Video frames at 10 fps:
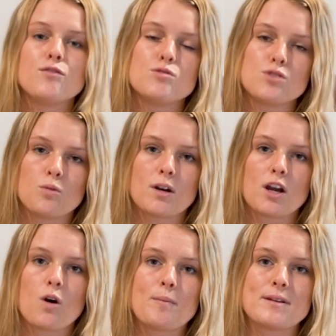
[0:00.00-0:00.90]
if you don't
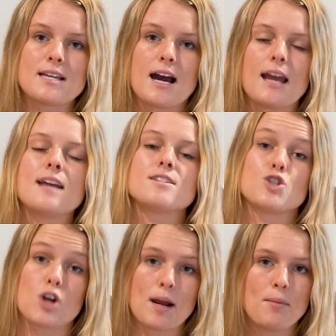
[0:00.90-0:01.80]
want up as high as
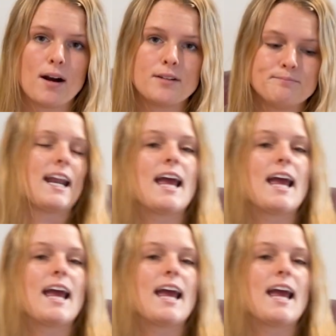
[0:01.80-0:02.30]
a tripod.